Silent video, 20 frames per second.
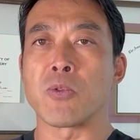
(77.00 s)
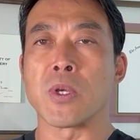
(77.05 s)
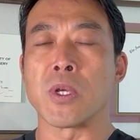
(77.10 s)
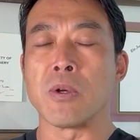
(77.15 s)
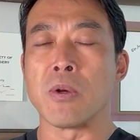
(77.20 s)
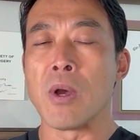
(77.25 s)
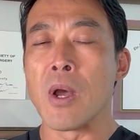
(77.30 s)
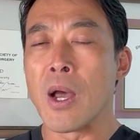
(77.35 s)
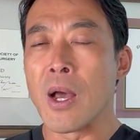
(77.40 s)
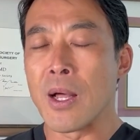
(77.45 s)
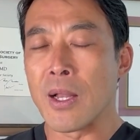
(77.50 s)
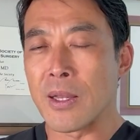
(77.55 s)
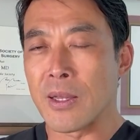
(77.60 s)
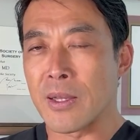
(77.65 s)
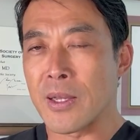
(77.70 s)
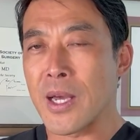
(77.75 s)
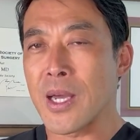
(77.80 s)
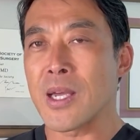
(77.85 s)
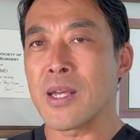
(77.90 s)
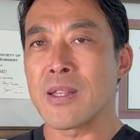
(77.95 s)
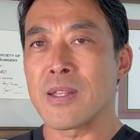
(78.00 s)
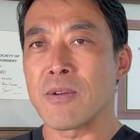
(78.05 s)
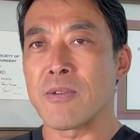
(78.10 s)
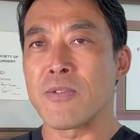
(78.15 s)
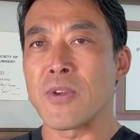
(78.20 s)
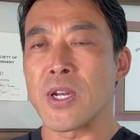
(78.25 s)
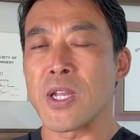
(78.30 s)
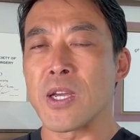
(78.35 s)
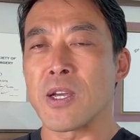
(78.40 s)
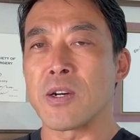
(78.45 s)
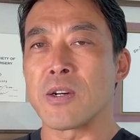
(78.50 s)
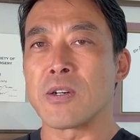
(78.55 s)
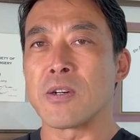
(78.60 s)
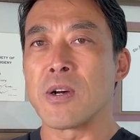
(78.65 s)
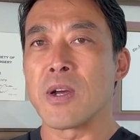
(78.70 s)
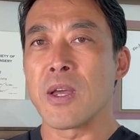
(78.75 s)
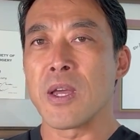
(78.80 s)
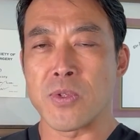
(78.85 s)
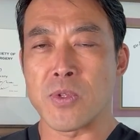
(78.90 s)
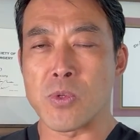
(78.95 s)
you like the video,
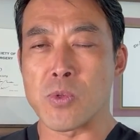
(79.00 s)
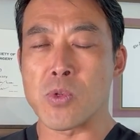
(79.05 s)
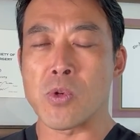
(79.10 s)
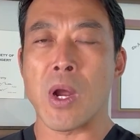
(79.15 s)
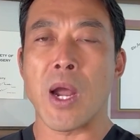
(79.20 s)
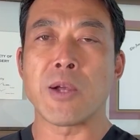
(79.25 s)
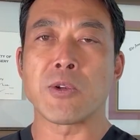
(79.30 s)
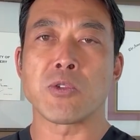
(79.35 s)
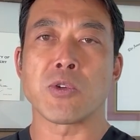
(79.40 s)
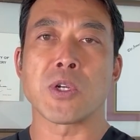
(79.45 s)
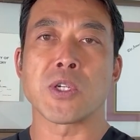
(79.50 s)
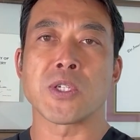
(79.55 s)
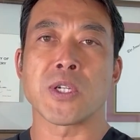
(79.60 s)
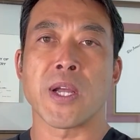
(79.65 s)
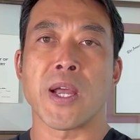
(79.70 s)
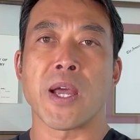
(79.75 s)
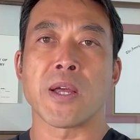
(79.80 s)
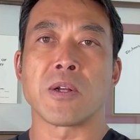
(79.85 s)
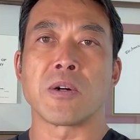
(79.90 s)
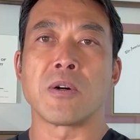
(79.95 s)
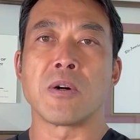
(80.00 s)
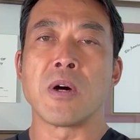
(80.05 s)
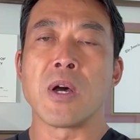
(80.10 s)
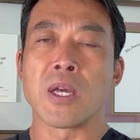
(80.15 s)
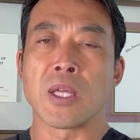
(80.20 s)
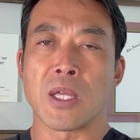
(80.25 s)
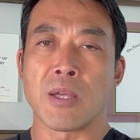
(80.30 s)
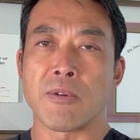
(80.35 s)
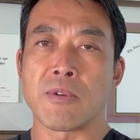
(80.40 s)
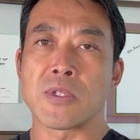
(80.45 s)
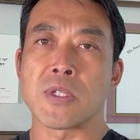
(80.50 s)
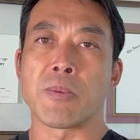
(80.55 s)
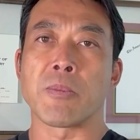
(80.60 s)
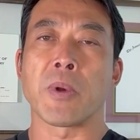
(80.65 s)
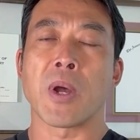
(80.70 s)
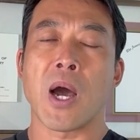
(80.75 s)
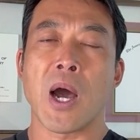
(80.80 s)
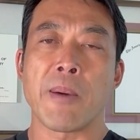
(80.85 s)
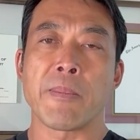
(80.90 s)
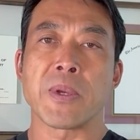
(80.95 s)
subscribe to our channel, give us some
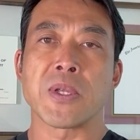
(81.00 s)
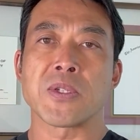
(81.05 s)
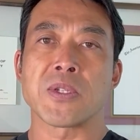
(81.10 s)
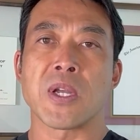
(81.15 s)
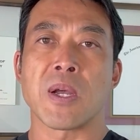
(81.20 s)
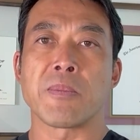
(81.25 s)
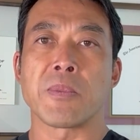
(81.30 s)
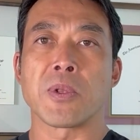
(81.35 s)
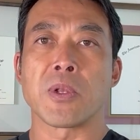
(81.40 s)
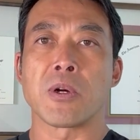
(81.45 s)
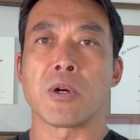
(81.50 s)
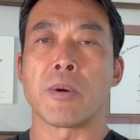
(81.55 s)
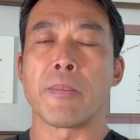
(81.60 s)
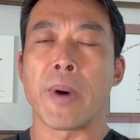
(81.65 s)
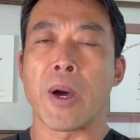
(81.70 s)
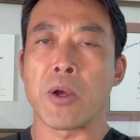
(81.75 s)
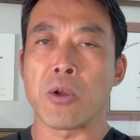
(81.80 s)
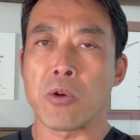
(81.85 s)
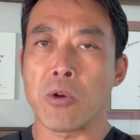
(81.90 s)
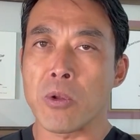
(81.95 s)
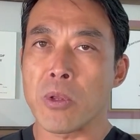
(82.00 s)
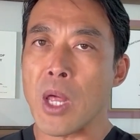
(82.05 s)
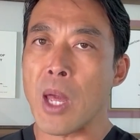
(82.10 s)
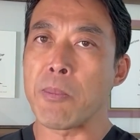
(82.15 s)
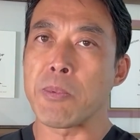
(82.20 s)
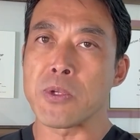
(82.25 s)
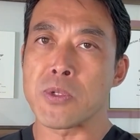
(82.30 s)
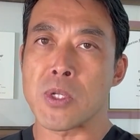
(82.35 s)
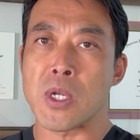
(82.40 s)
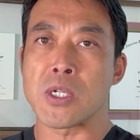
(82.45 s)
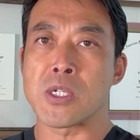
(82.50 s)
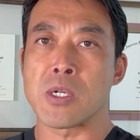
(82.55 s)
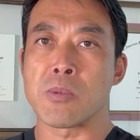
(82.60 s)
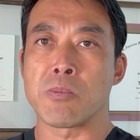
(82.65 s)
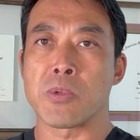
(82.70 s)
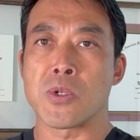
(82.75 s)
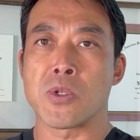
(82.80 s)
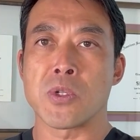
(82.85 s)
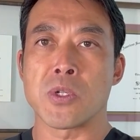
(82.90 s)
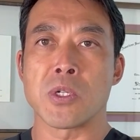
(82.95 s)
comments down below about your liposuction
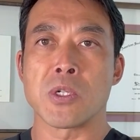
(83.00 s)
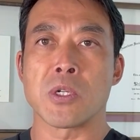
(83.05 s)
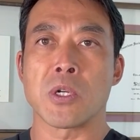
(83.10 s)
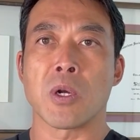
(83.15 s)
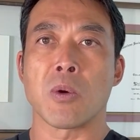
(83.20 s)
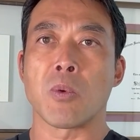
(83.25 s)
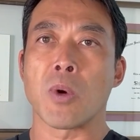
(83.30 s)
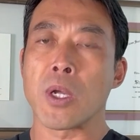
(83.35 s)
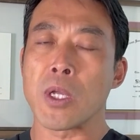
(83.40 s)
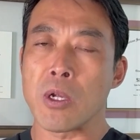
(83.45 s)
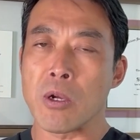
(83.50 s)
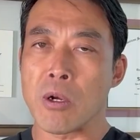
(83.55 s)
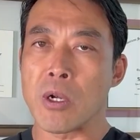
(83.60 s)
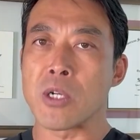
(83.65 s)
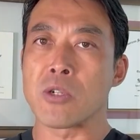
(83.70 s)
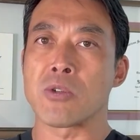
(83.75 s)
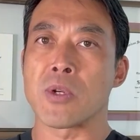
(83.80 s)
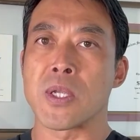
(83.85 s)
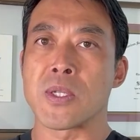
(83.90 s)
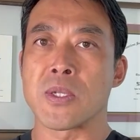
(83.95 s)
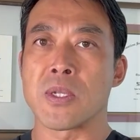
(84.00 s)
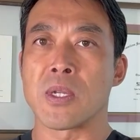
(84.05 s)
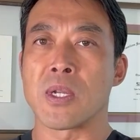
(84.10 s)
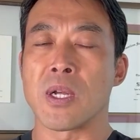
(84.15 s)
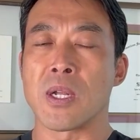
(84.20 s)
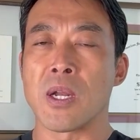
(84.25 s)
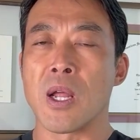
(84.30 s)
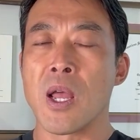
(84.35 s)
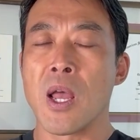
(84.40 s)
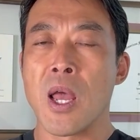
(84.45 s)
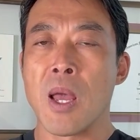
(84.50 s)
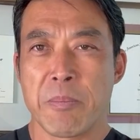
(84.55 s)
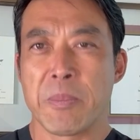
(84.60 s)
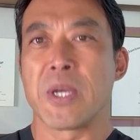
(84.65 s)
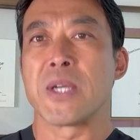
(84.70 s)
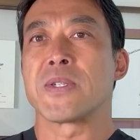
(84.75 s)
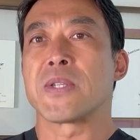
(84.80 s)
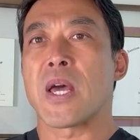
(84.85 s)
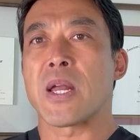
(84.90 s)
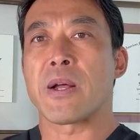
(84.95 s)
procedure or what you're interested in,
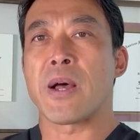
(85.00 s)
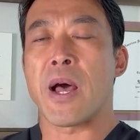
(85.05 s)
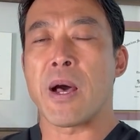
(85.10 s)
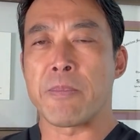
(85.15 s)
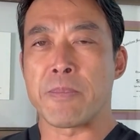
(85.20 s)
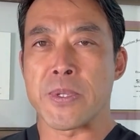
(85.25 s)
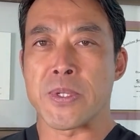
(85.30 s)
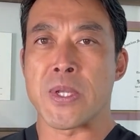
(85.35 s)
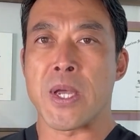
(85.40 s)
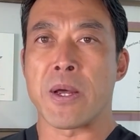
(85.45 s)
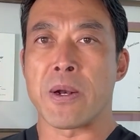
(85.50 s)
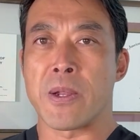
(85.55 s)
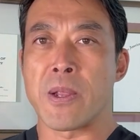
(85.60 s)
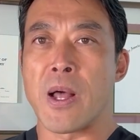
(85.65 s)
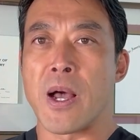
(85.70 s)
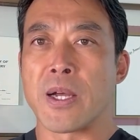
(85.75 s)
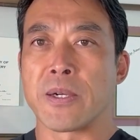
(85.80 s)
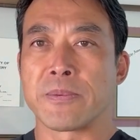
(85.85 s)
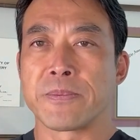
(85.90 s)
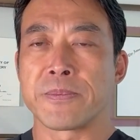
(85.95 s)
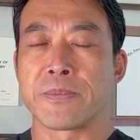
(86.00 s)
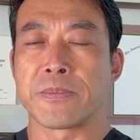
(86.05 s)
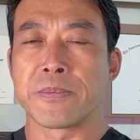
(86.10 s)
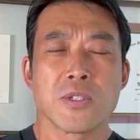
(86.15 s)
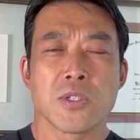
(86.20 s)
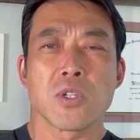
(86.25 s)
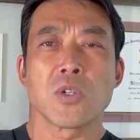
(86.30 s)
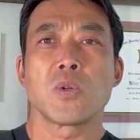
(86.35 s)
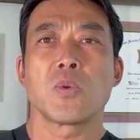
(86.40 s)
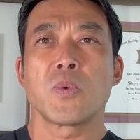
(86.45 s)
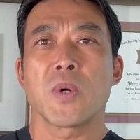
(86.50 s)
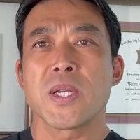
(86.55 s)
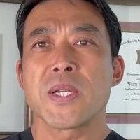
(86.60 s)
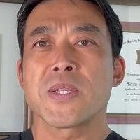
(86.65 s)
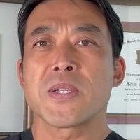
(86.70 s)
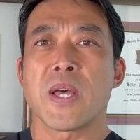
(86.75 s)
because that'll help us out a lot. So what is